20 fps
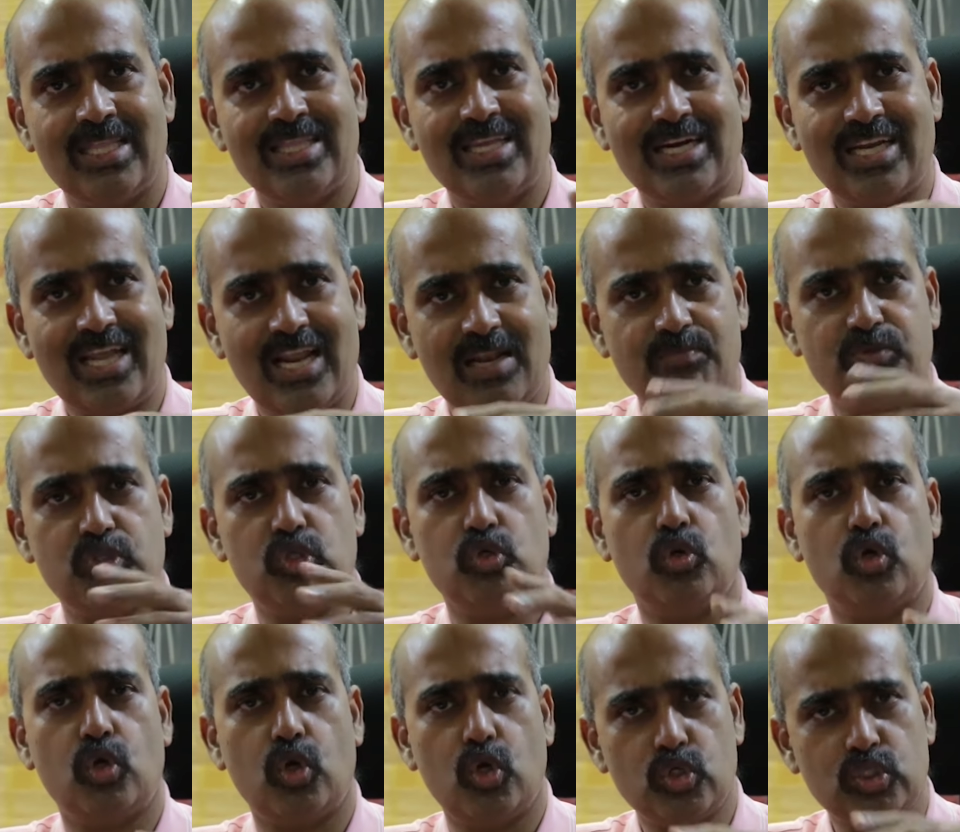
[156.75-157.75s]
That helps
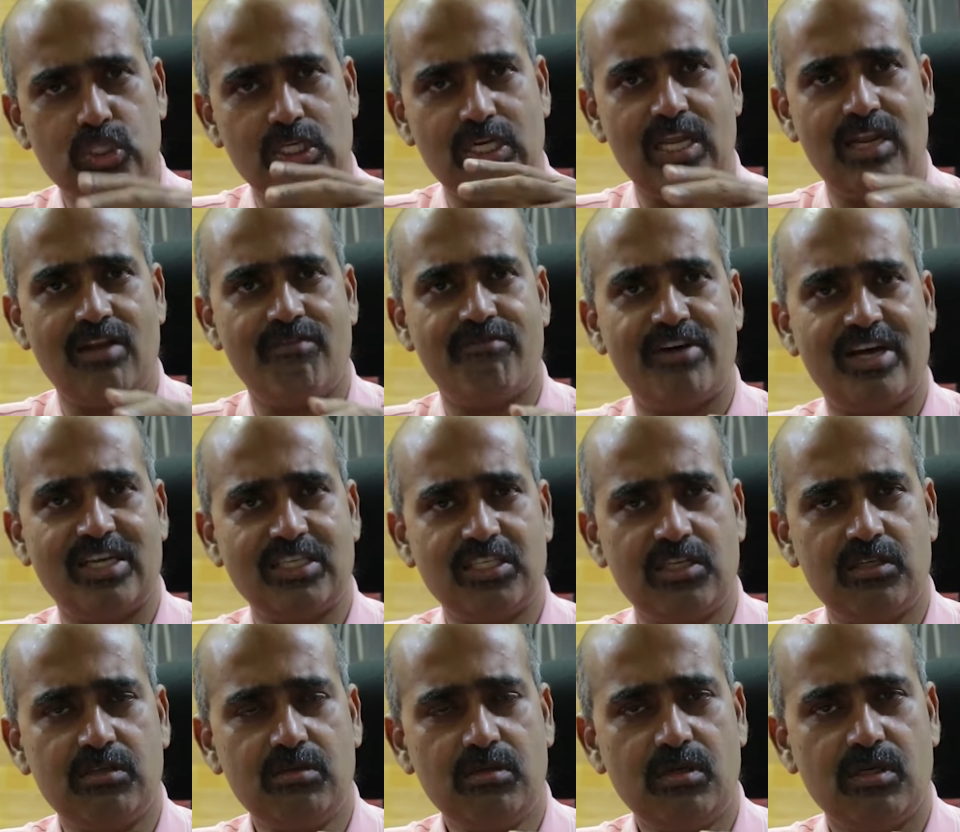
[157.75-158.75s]
you close the deal
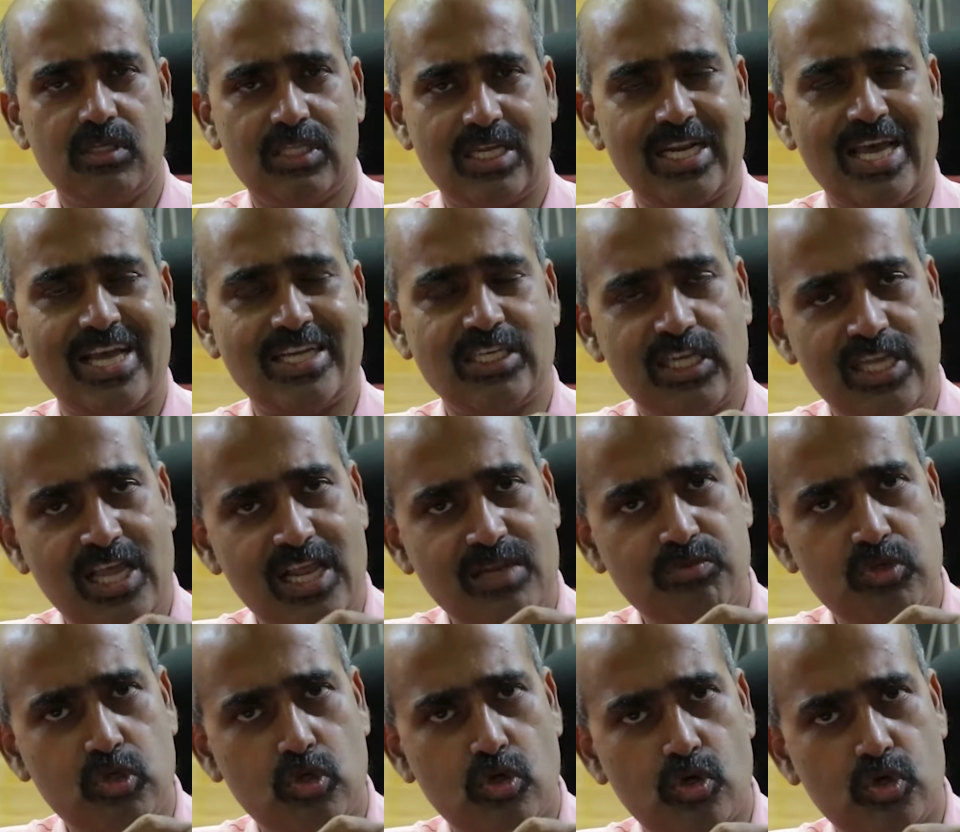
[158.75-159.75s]
faster, that actually
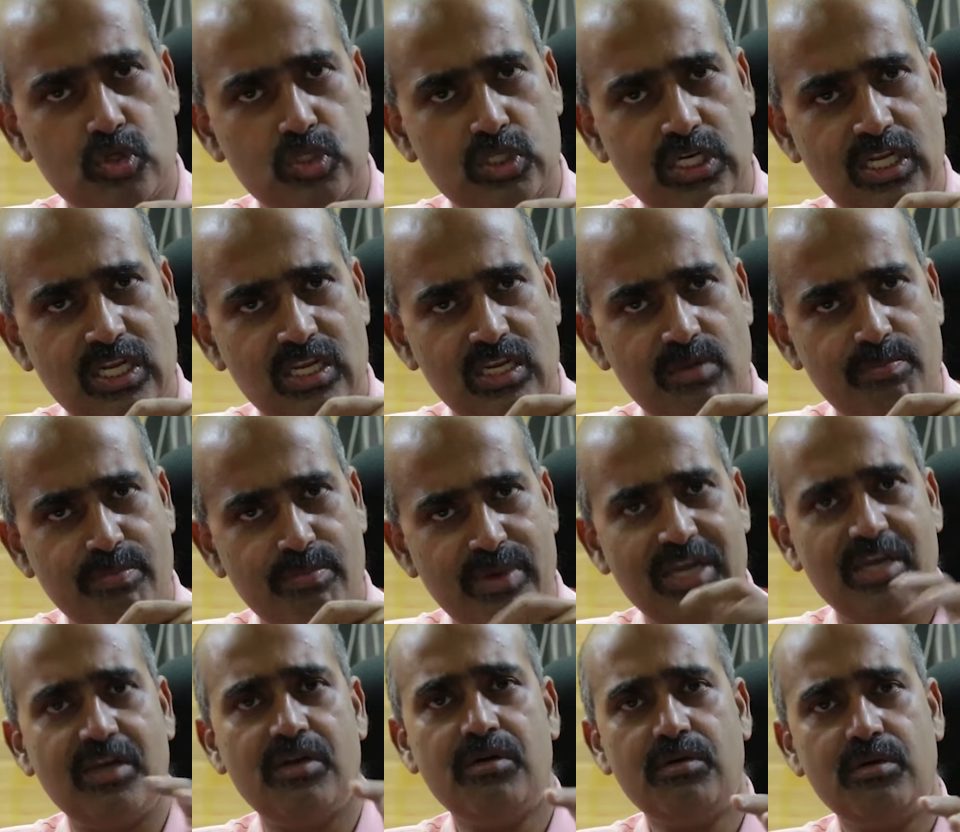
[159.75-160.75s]
helps you close the deal
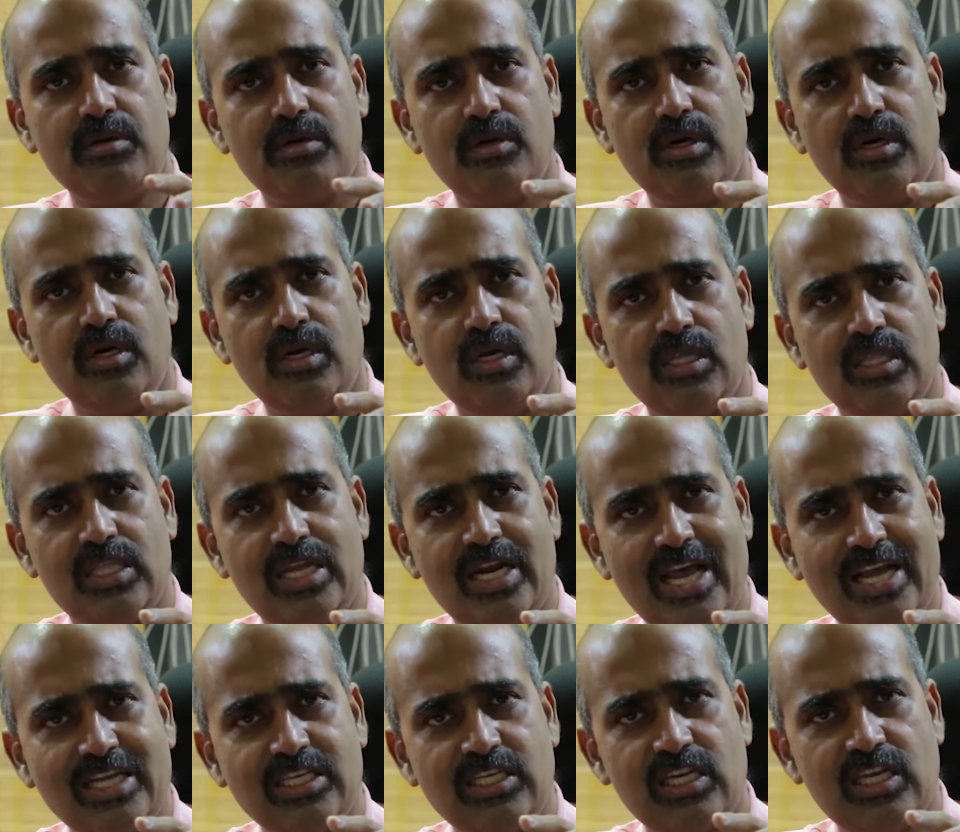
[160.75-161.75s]
bigger, that
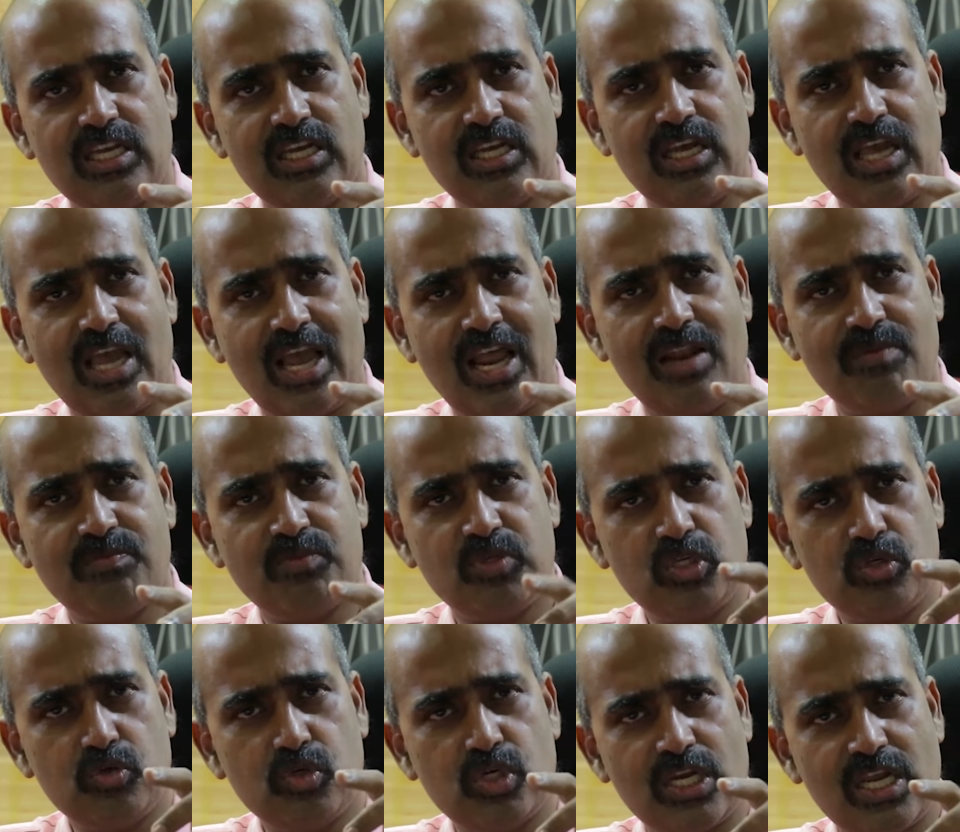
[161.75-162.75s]
actually helps
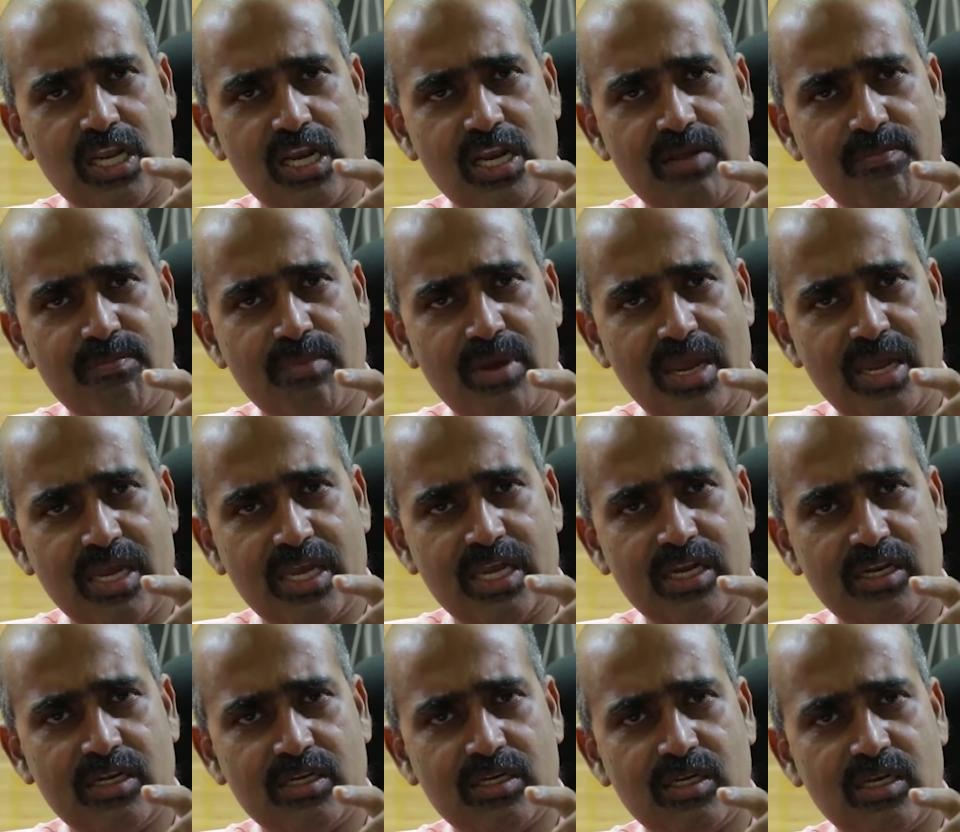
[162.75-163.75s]
you really make
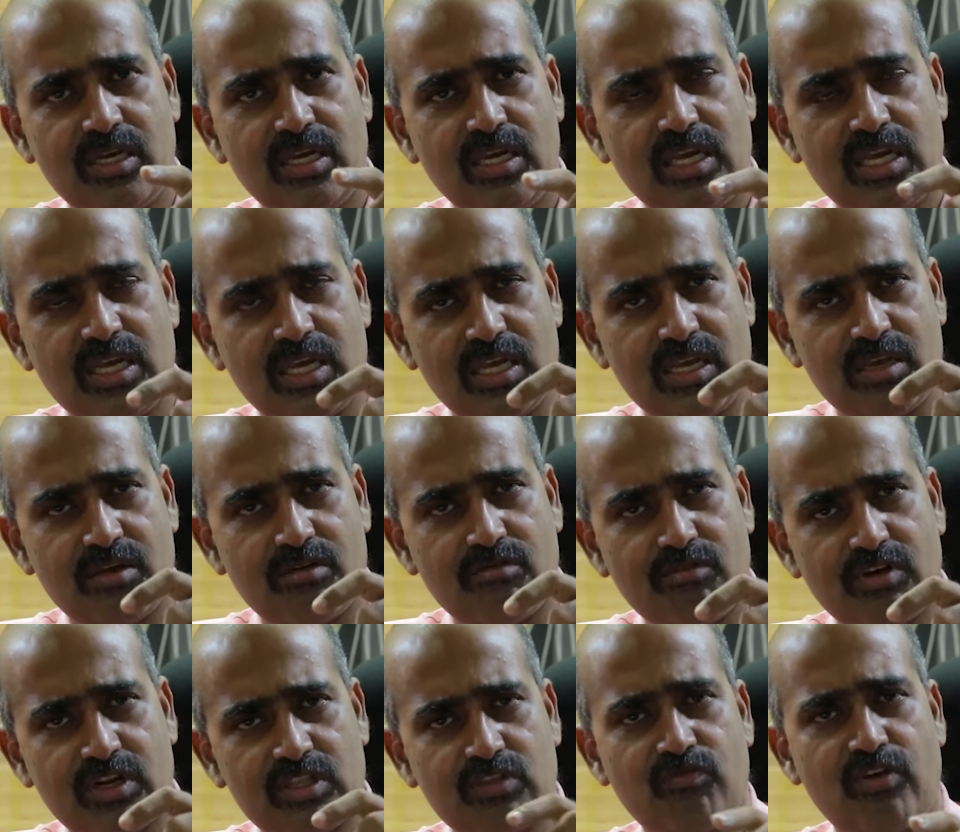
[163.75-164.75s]
it a
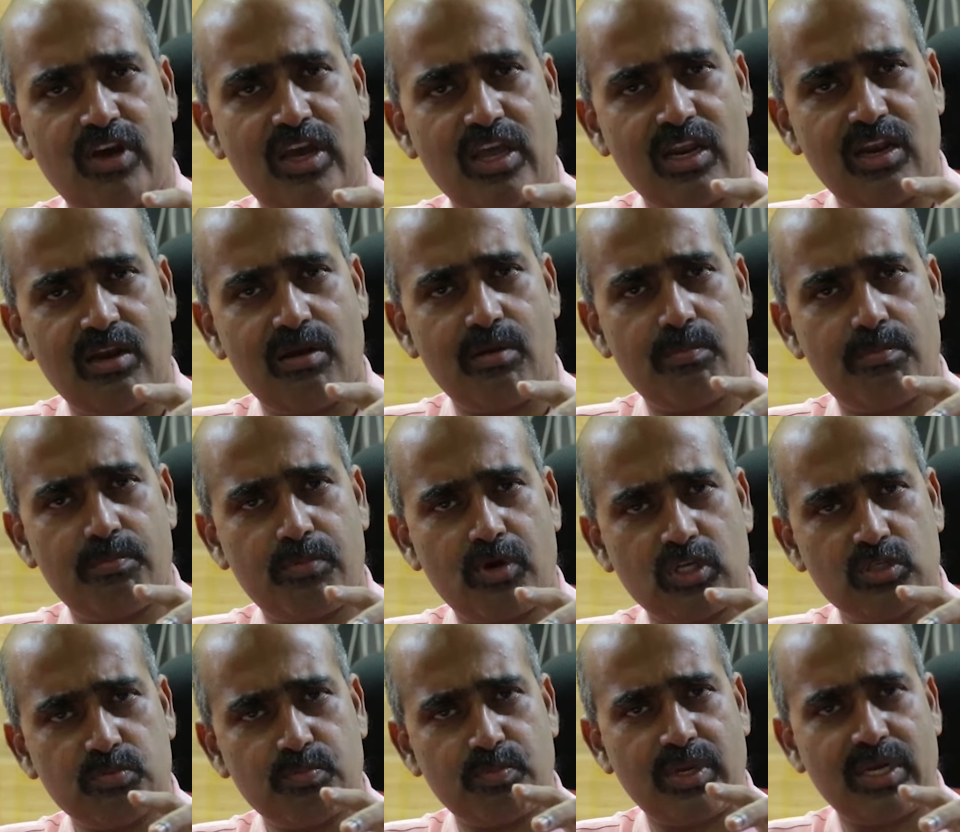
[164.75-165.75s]
worthwhile
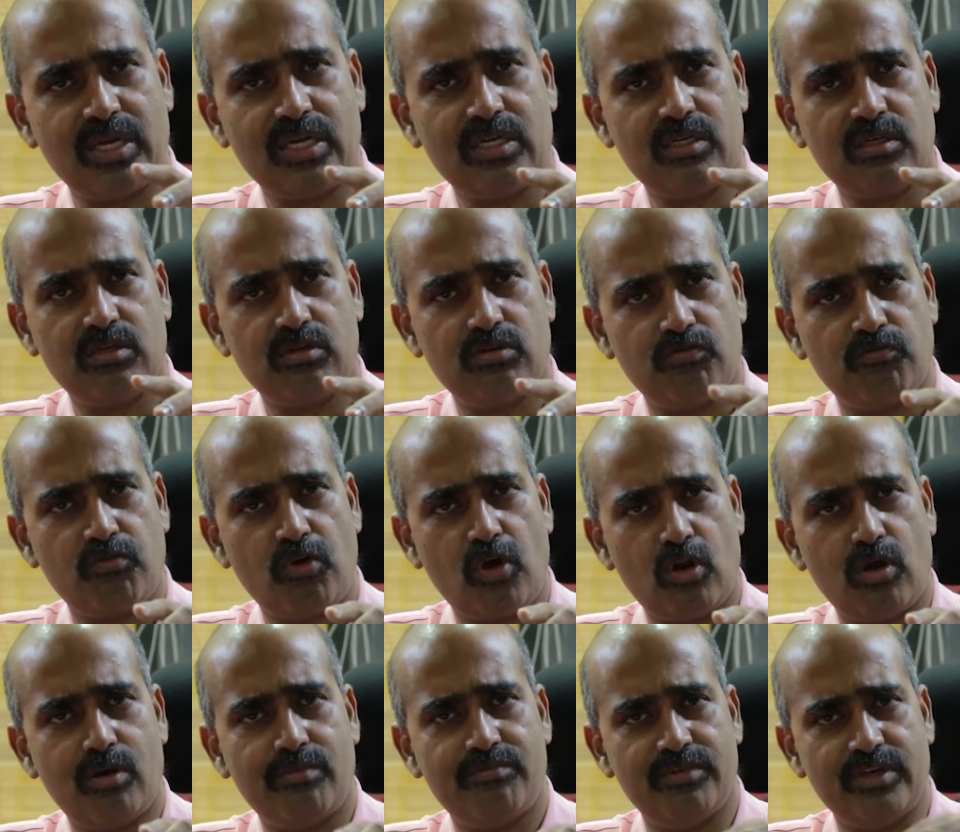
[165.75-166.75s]
prospect to
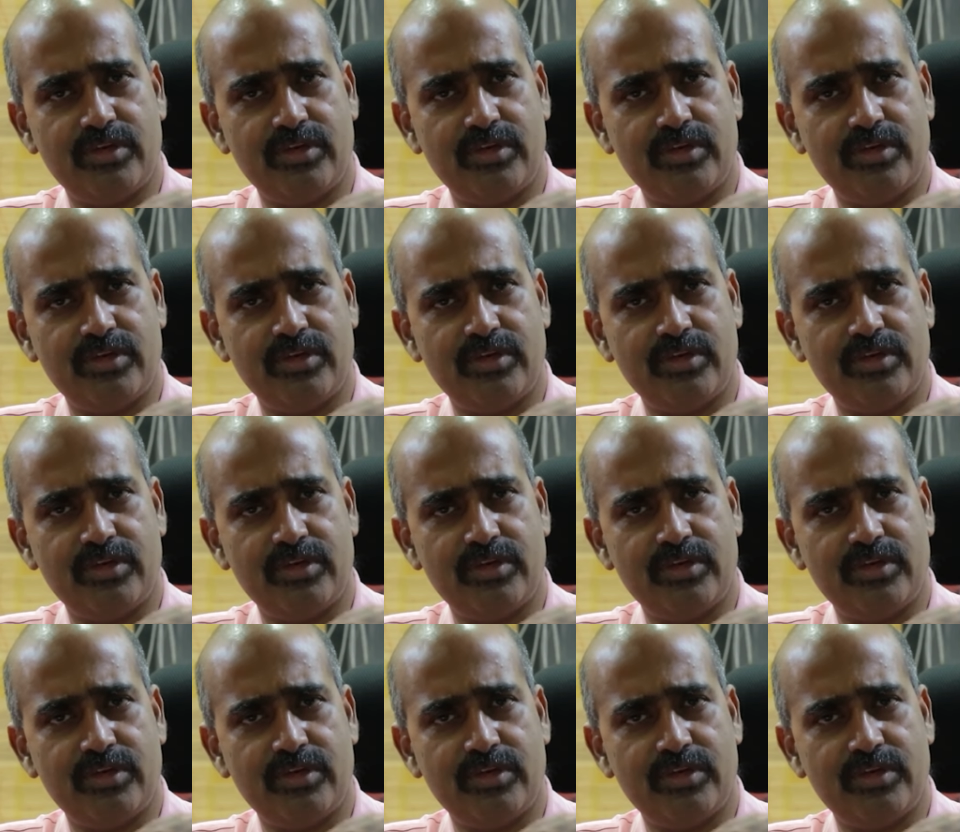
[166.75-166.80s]
follow up